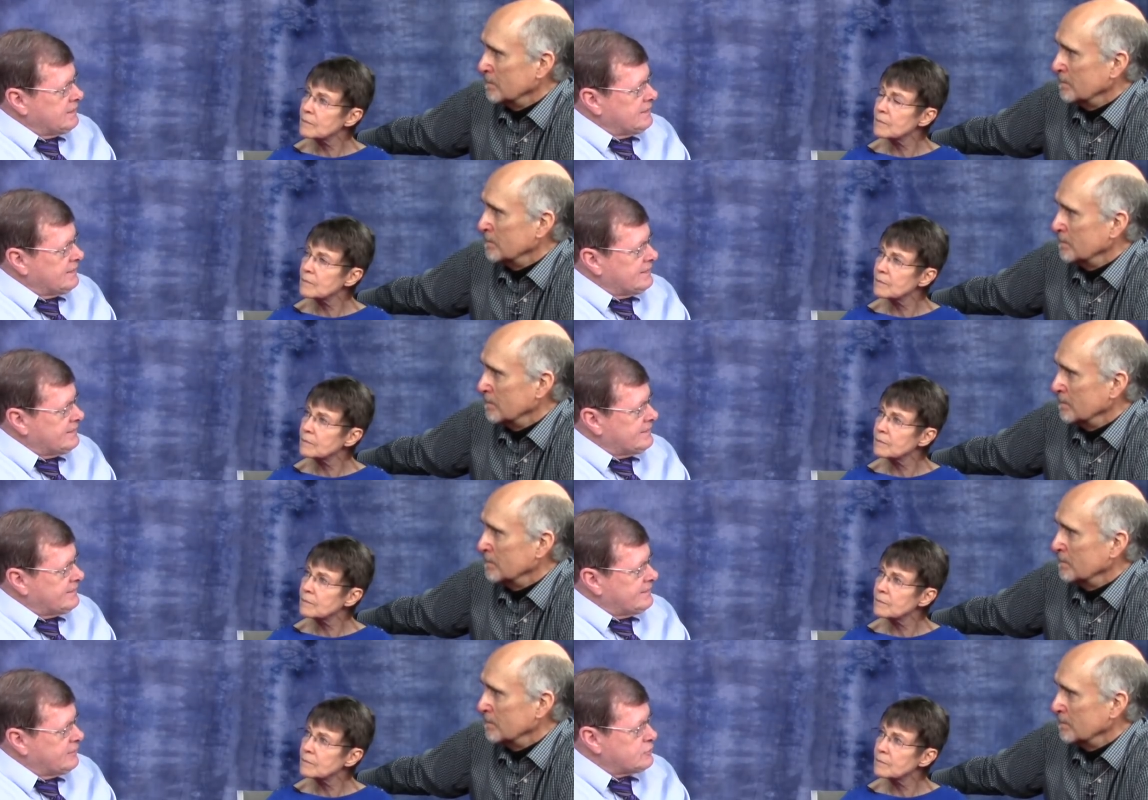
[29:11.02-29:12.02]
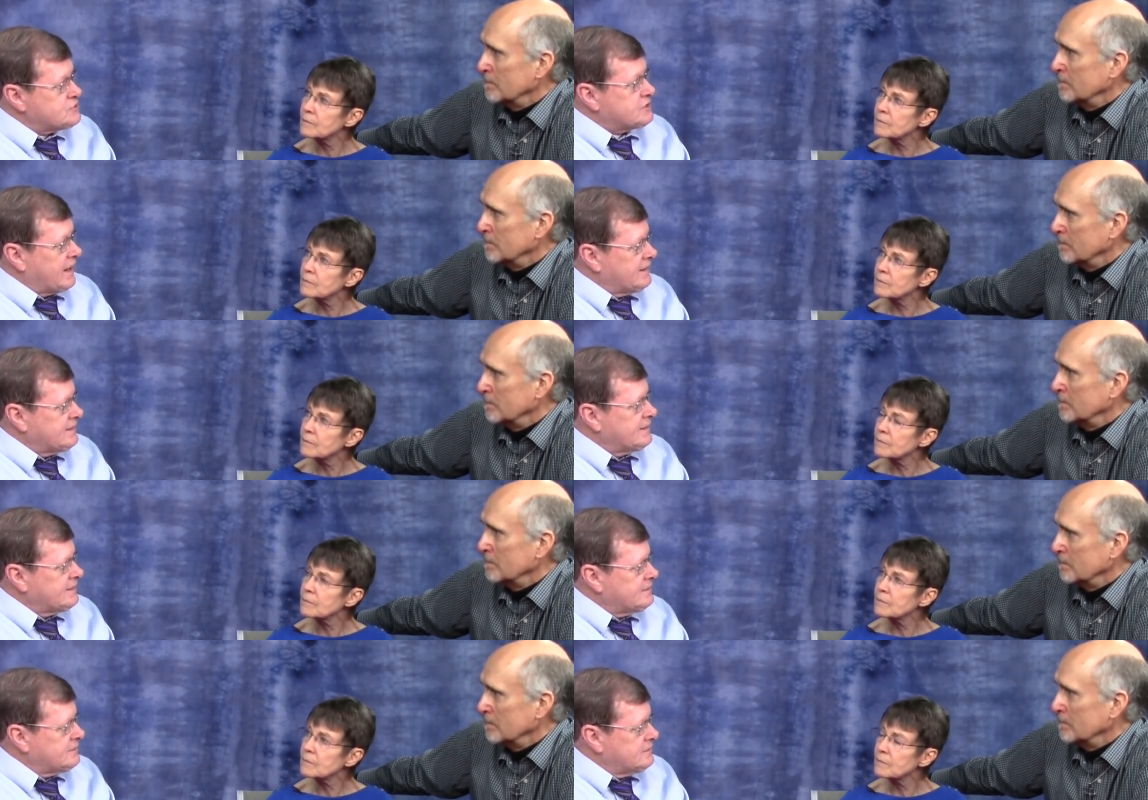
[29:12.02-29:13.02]
Speaker 1: and uh, understanding,
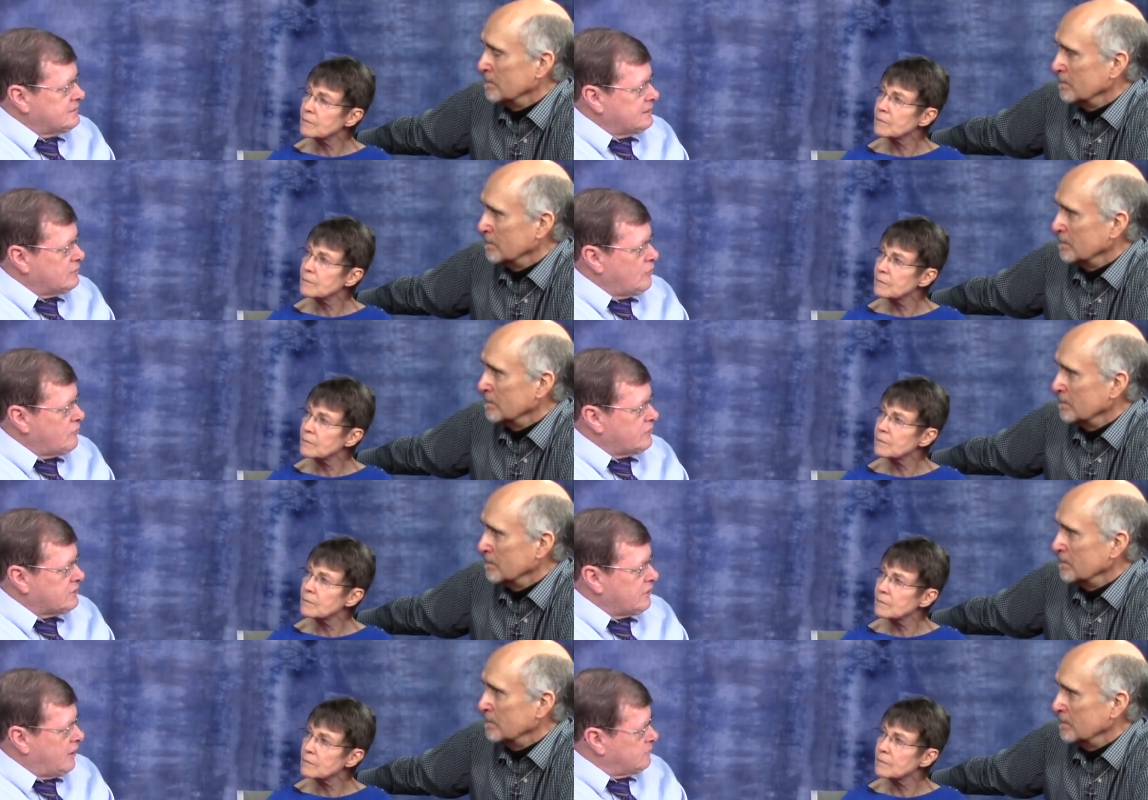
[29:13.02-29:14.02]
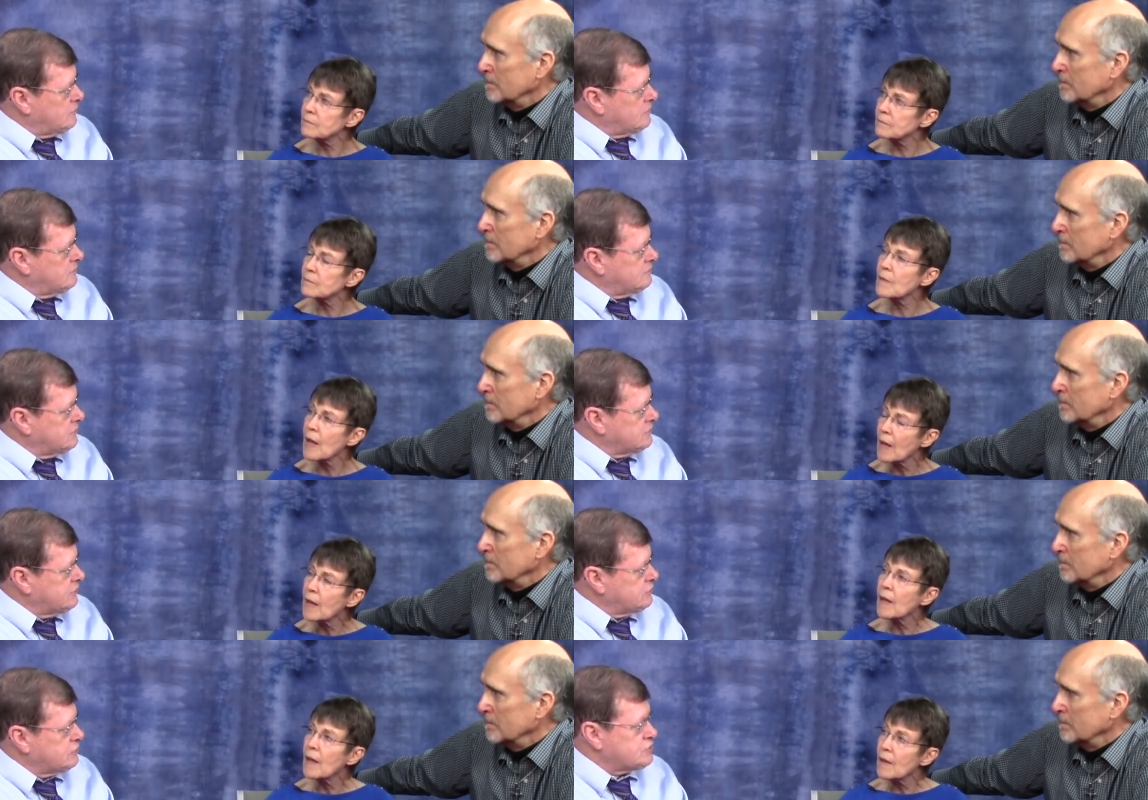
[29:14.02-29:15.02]
and, and hopefully God will
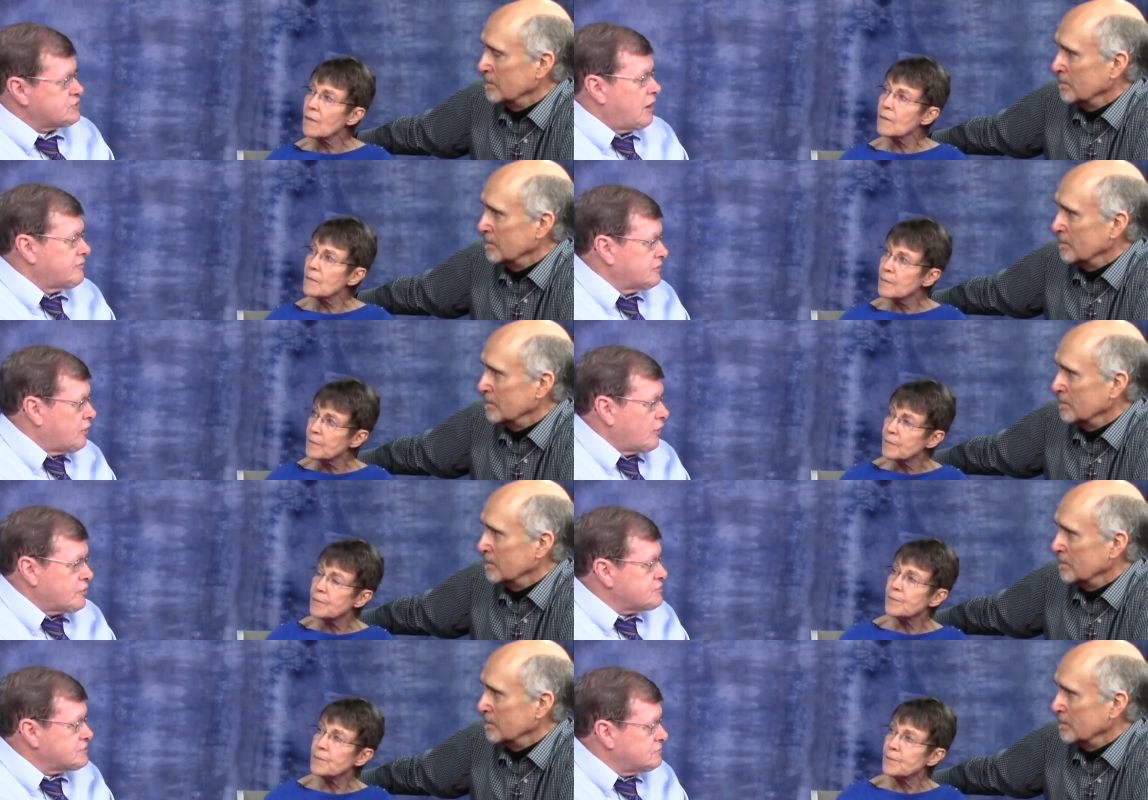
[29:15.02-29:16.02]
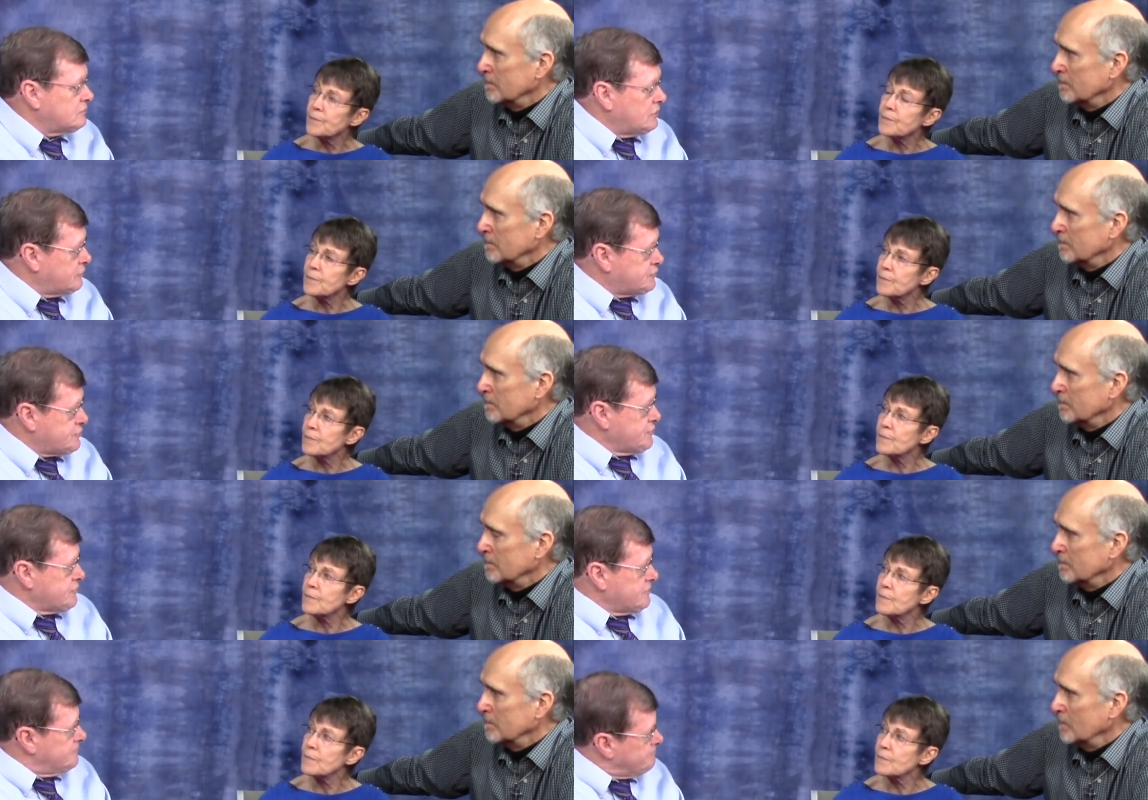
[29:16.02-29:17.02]
continue to soften hearts and learn
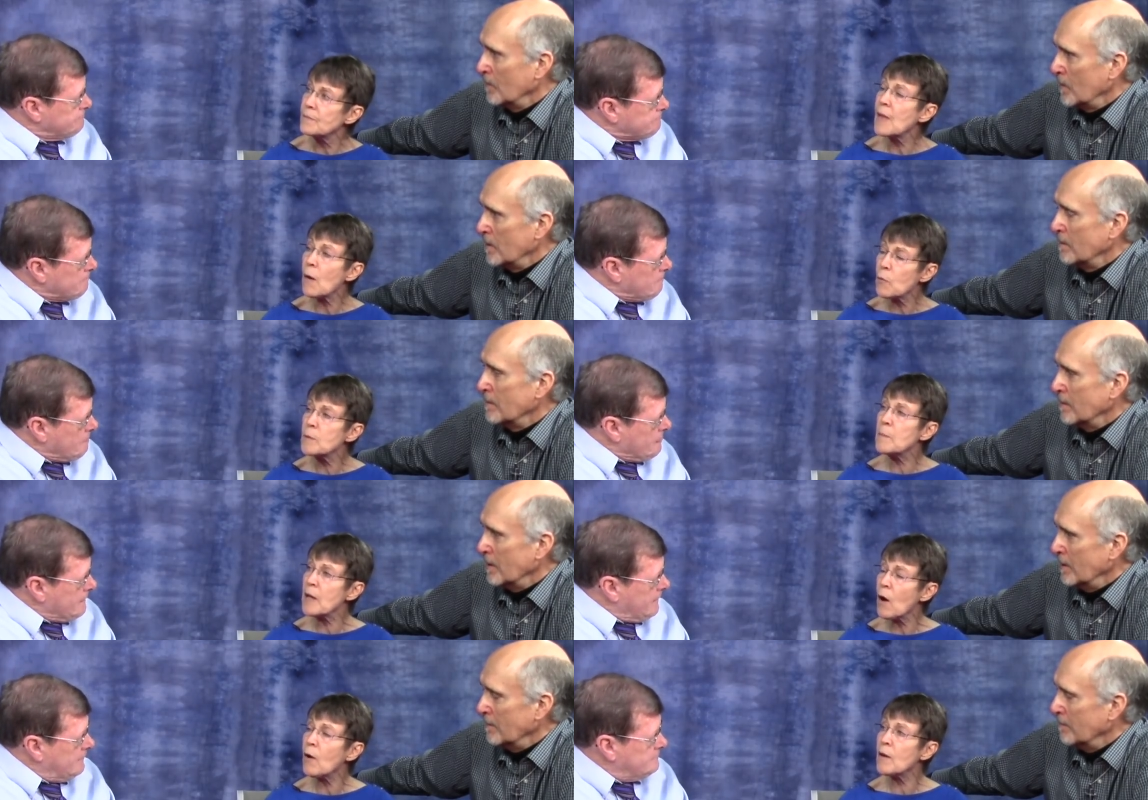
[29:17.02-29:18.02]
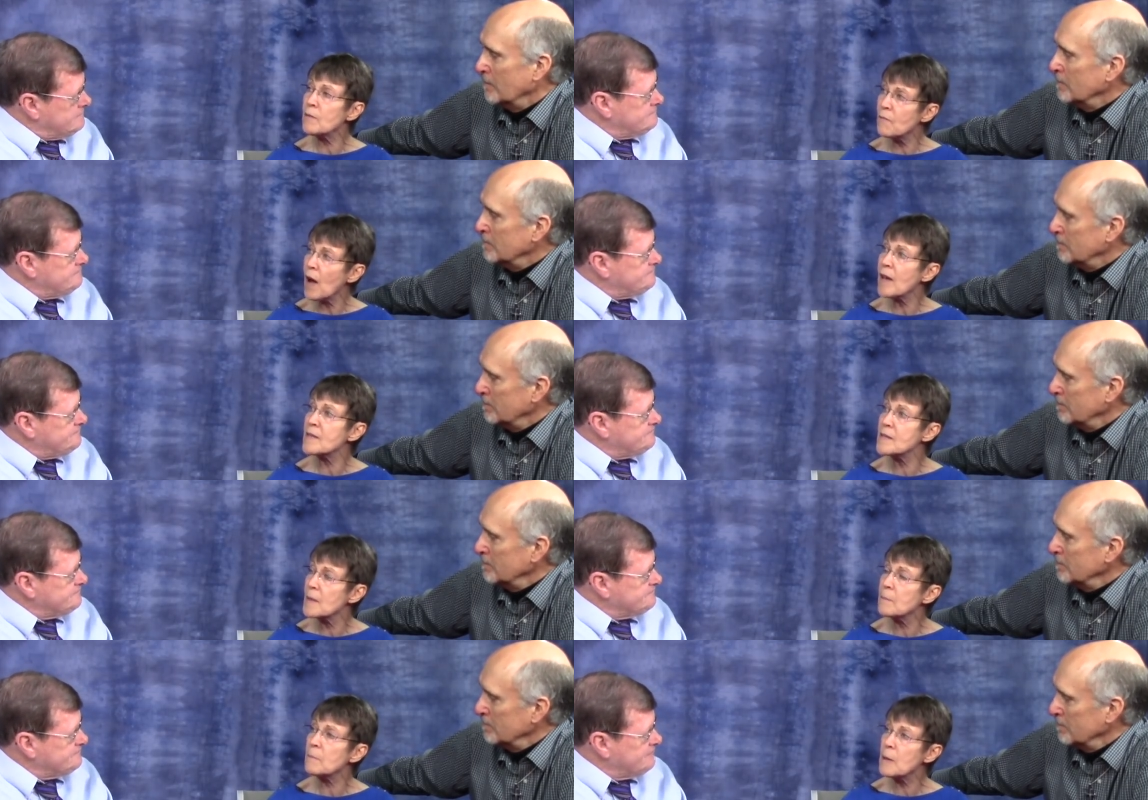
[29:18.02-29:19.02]
truth.
Speaker 2: That would be our advice.
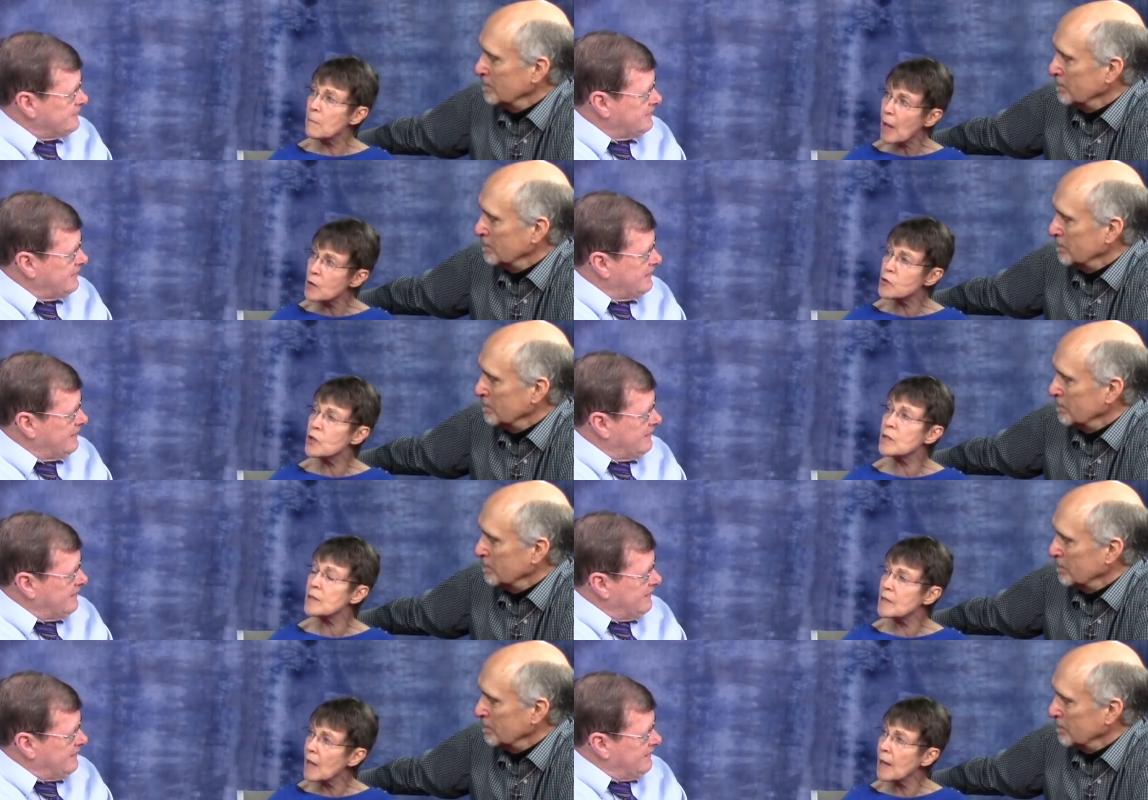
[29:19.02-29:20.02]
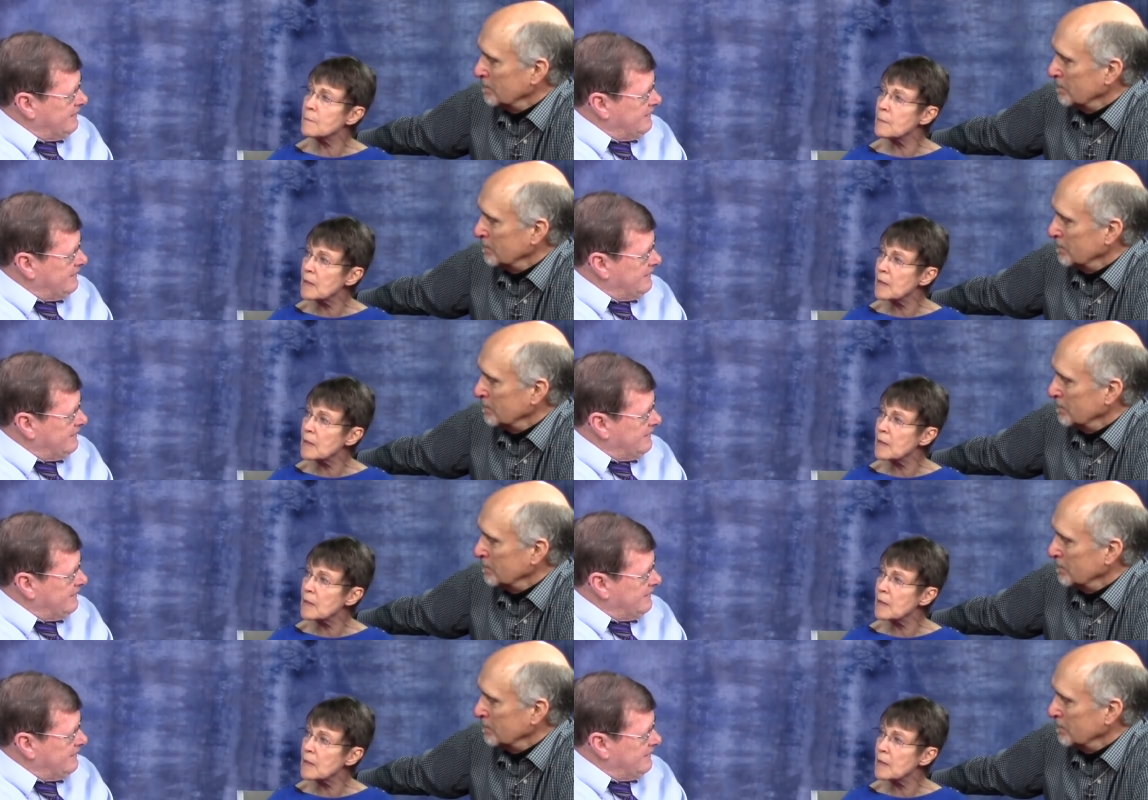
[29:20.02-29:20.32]
Be patient and be